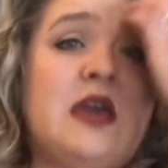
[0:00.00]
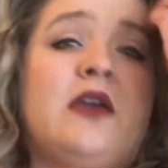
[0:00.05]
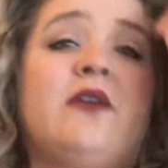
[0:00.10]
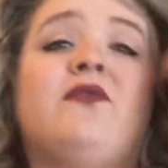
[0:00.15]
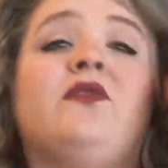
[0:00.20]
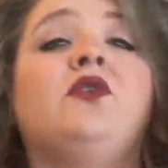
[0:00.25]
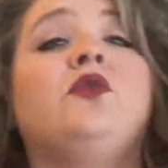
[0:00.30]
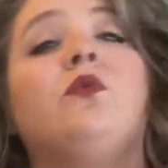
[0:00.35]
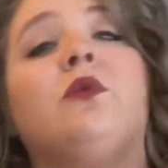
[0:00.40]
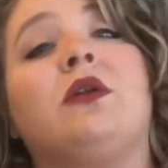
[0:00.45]

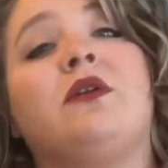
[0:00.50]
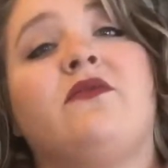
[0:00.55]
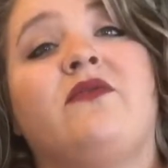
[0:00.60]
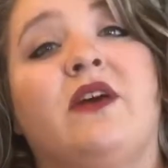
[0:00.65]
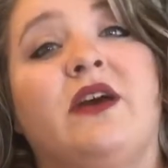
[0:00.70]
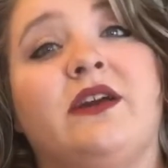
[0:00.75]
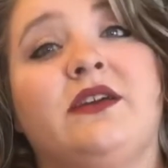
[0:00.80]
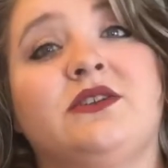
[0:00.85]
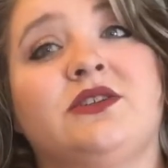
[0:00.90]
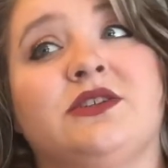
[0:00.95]
If you want to
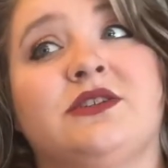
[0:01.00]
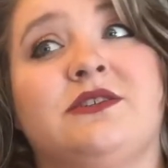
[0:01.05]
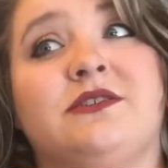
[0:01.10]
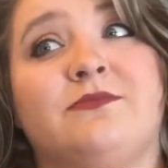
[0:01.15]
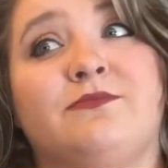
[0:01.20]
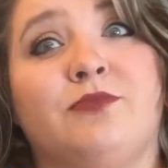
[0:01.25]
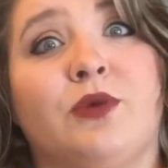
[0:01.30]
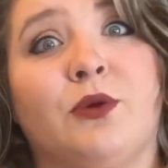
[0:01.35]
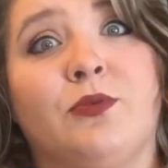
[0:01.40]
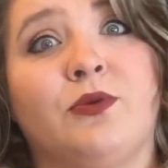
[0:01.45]
find just
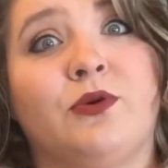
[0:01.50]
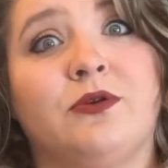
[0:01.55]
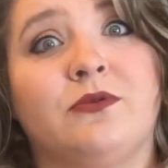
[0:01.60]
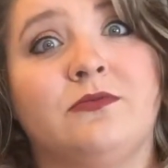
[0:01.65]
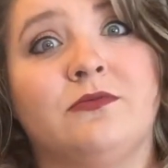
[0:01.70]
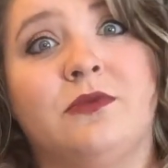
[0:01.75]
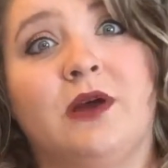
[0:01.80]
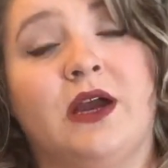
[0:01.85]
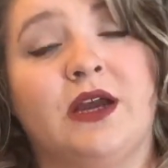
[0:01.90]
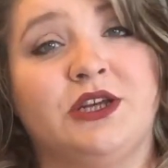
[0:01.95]

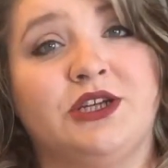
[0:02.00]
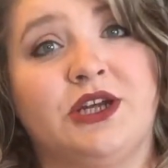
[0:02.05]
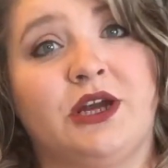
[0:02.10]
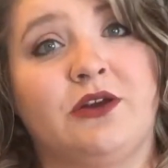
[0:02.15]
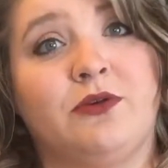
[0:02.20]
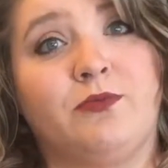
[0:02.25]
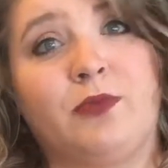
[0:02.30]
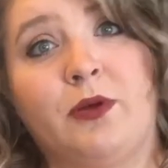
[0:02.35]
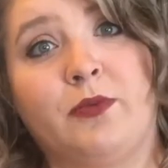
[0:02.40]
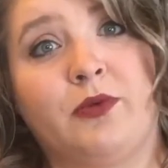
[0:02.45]
purple
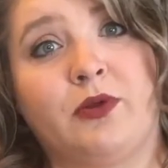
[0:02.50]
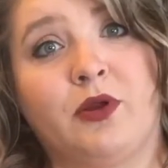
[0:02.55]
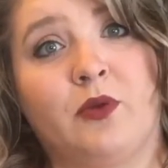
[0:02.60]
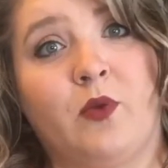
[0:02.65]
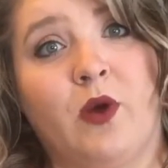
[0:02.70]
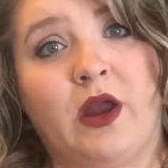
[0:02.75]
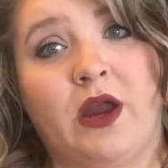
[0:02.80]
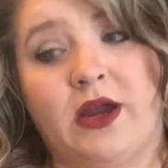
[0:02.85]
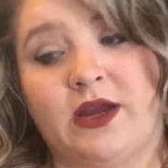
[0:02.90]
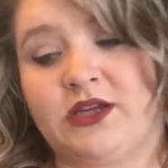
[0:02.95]
eyeshadow, purple and
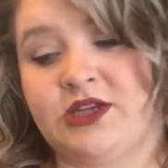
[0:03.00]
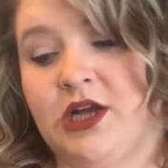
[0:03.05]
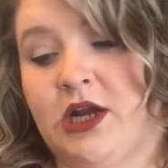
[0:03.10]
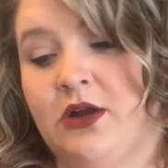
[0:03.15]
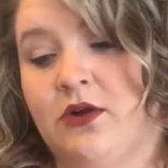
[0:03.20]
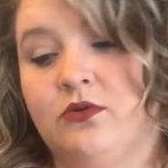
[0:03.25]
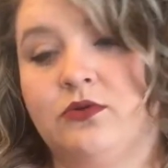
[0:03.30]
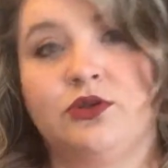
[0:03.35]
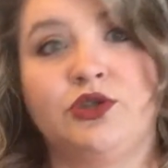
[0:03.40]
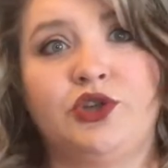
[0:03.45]
white
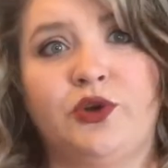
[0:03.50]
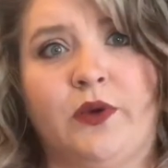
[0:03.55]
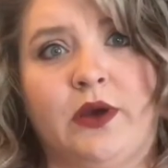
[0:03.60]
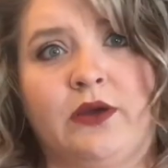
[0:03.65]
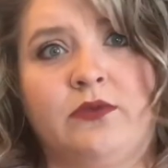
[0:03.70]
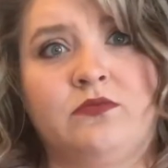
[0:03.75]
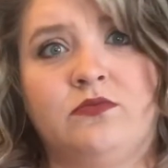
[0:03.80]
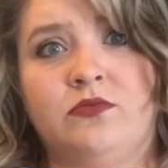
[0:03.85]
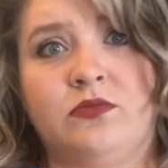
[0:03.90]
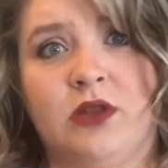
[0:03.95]
eyeshadow, do it.
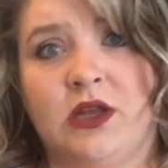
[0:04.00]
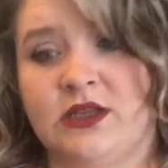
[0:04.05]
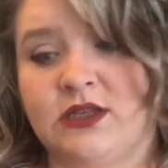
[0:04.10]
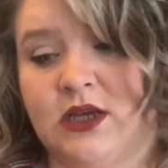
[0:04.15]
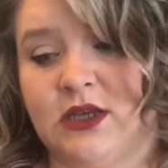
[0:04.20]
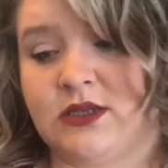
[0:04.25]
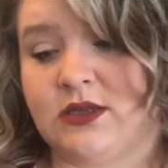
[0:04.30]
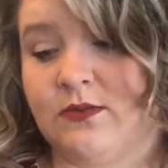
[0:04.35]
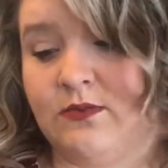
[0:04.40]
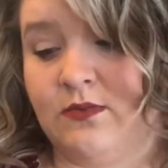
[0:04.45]
That's
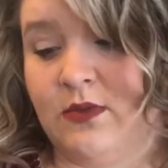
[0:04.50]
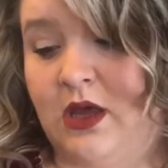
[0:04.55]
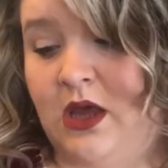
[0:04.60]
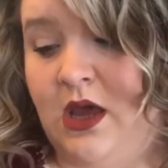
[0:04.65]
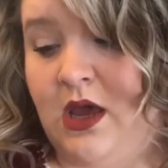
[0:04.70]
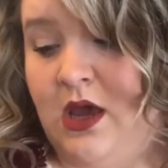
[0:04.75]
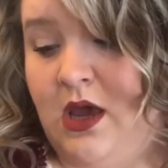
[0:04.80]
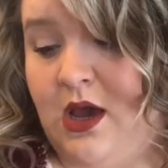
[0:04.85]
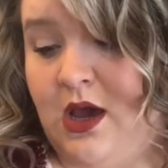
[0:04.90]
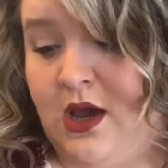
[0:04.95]
awesome.
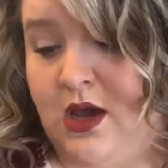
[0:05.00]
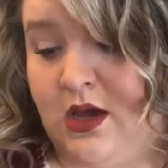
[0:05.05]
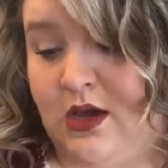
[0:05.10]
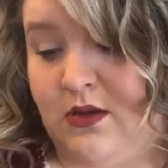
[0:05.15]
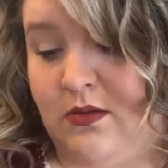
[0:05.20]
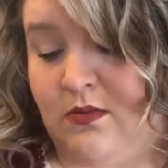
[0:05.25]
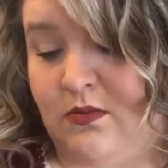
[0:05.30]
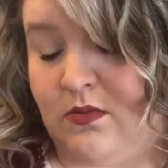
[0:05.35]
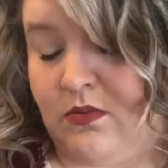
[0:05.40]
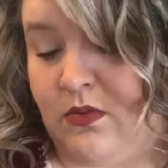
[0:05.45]

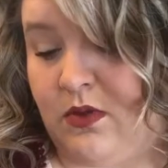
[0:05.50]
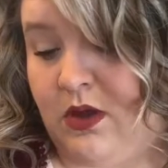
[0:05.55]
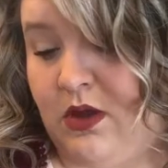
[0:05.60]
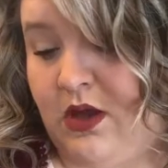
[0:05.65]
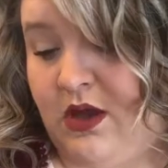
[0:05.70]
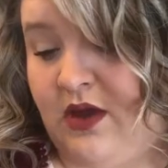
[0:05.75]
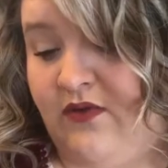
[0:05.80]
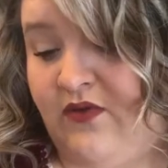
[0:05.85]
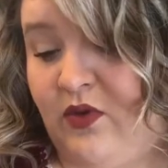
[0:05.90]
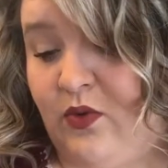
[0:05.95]

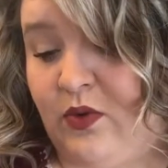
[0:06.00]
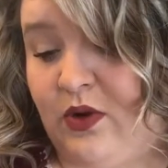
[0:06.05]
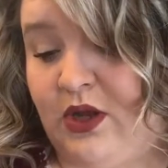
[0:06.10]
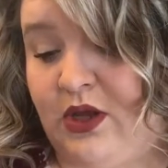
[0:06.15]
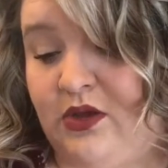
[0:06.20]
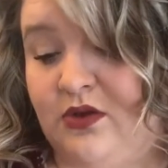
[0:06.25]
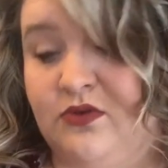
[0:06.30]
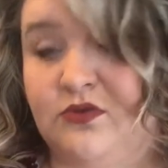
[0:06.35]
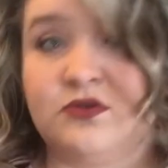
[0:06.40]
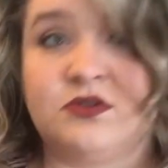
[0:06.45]
If you want to
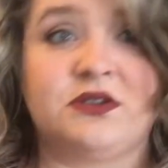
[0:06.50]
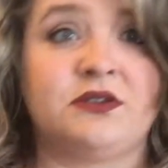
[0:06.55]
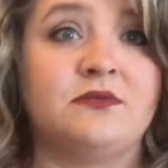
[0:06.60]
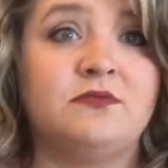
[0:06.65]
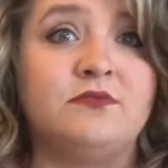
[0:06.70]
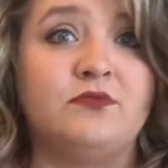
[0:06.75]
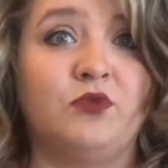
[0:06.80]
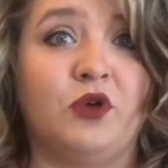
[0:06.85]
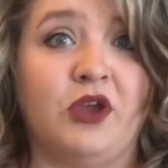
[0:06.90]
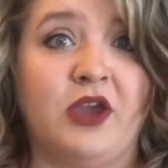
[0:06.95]
use
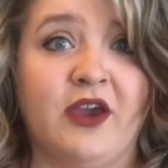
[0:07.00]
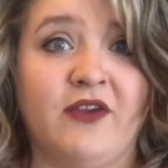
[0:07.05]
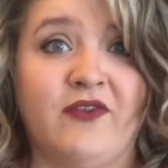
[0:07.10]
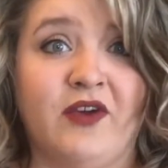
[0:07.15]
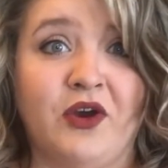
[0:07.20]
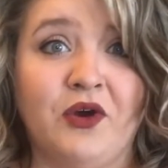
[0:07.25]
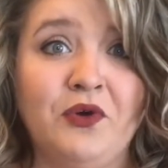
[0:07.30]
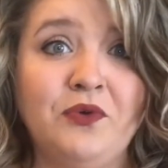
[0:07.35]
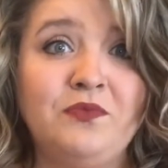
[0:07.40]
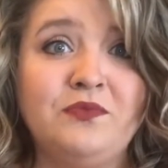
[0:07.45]
what you have at
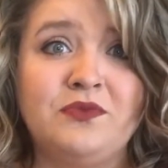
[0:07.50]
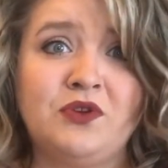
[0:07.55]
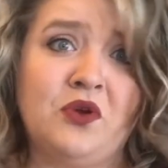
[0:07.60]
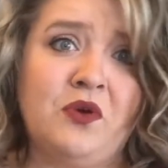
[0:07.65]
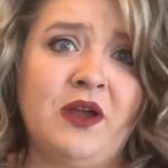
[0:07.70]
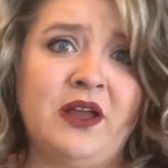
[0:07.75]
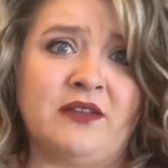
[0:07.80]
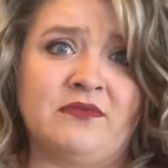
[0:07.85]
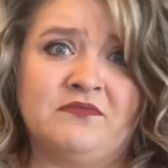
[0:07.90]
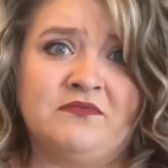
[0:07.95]
home,
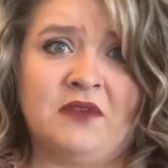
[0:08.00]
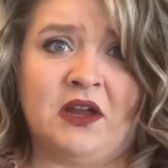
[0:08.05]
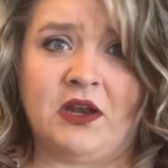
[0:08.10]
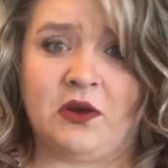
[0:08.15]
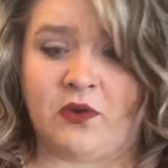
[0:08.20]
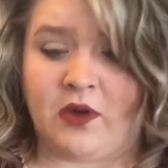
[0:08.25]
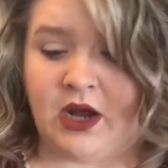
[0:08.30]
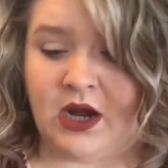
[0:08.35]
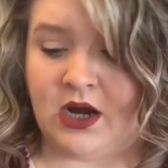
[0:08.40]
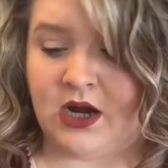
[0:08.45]
go ahead. I
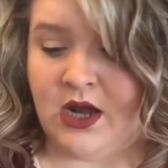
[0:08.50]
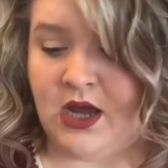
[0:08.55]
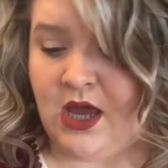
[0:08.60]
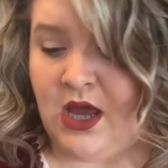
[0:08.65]
don't care.